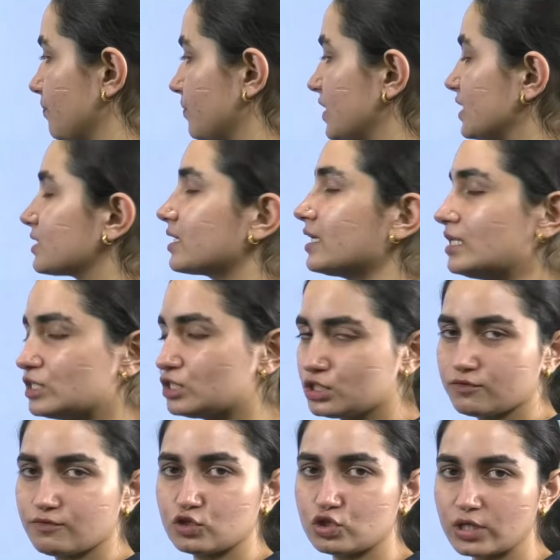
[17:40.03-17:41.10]
the
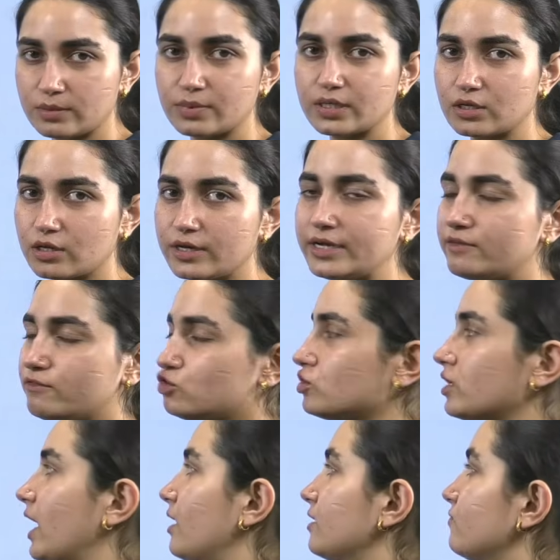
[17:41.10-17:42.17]
skills which that particular
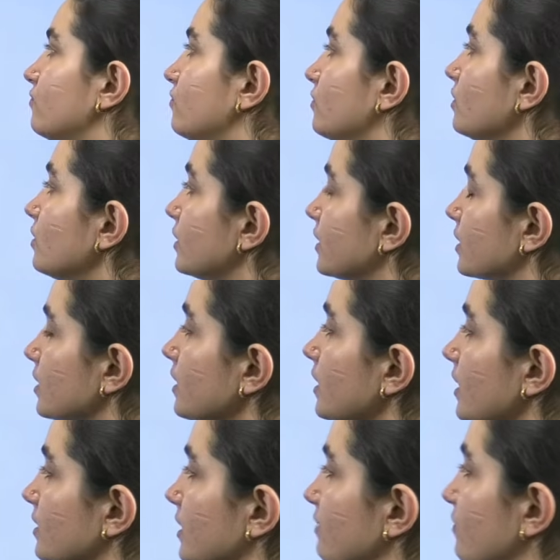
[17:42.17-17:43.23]
individual had learnt.
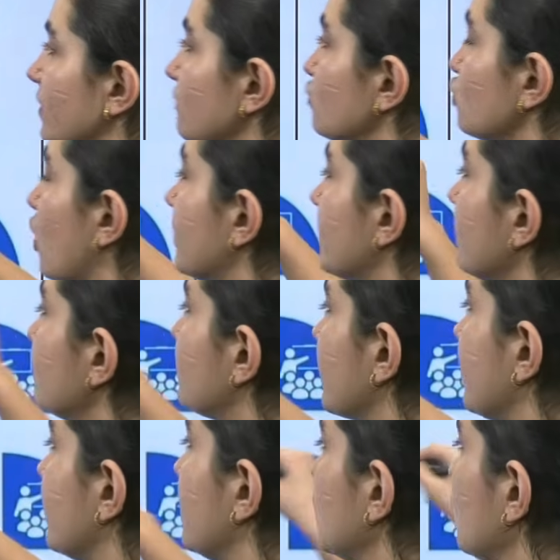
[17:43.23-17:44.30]
Then we have short term
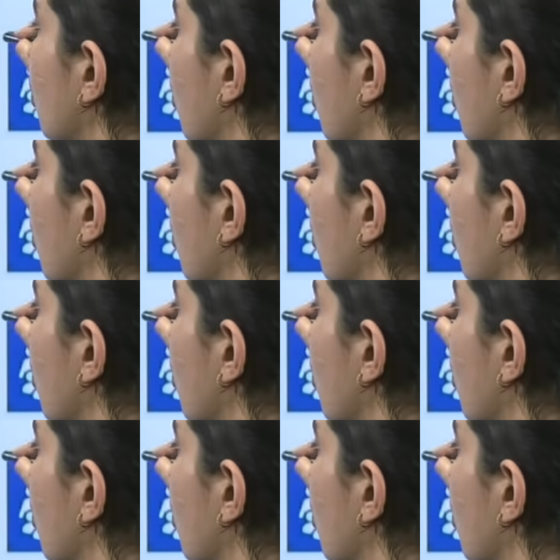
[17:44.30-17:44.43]
training